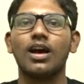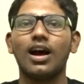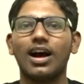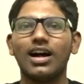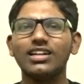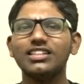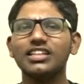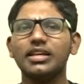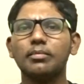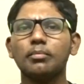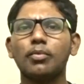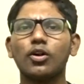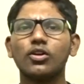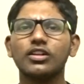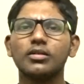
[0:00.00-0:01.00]
Another
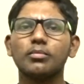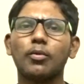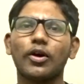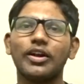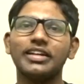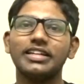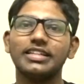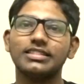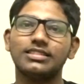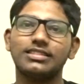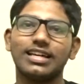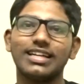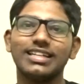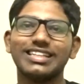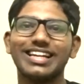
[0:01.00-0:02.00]
important point is
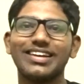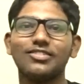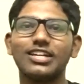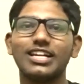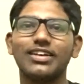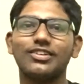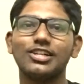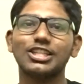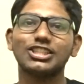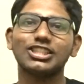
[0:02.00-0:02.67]
that never ever